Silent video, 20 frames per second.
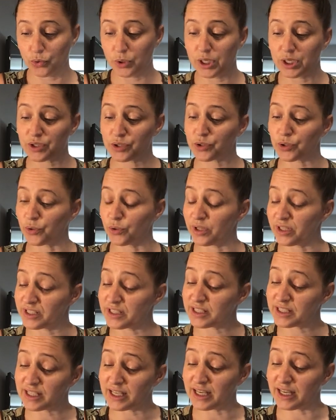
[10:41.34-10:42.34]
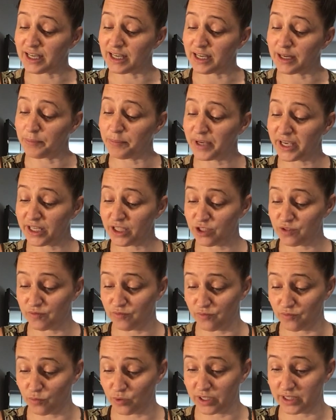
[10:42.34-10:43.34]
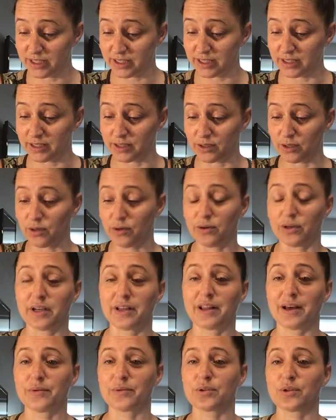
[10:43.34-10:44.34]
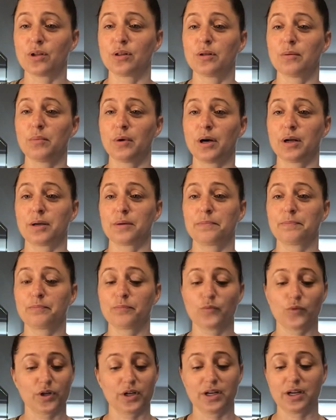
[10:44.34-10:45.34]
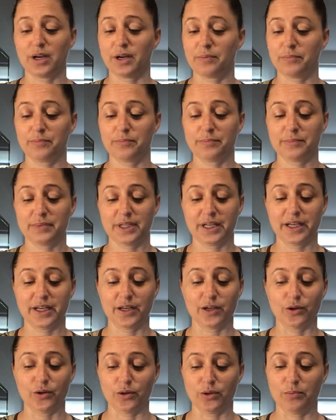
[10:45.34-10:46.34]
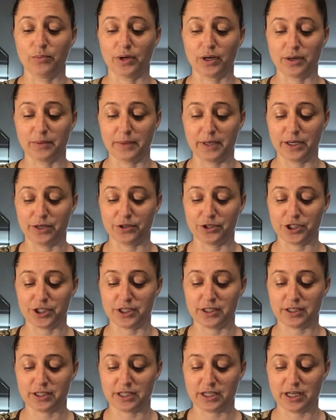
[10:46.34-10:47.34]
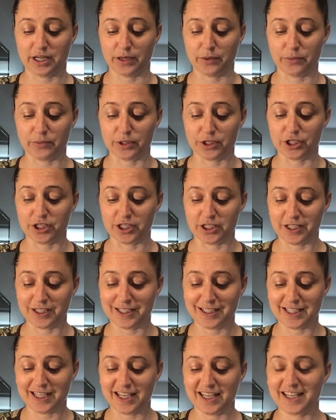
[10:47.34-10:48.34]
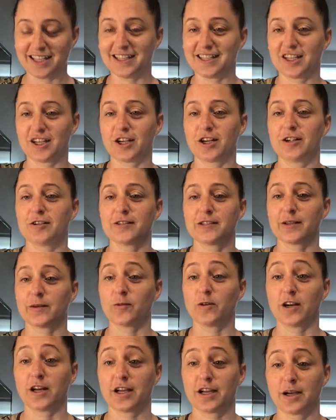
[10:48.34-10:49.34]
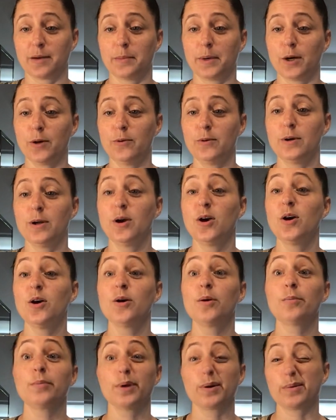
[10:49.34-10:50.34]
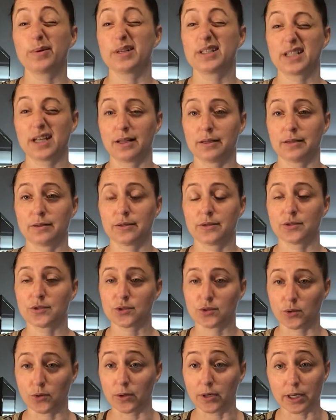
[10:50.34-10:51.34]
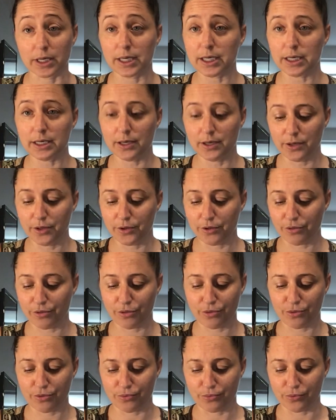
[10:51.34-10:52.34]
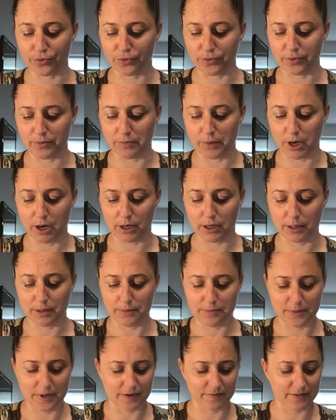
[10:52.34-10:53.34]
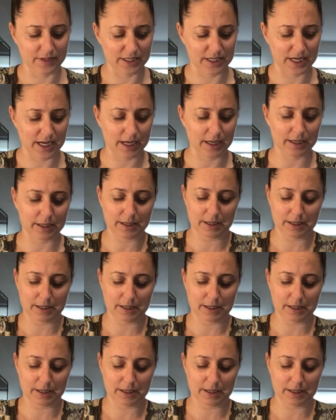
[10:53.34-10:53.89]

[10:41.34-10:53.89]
So this Page of Voices, oh, that was on the bottom. We're not taking all the bottom energies today. We're just taking the cards that want to come out, but we're telling the story through the bottom of the deck.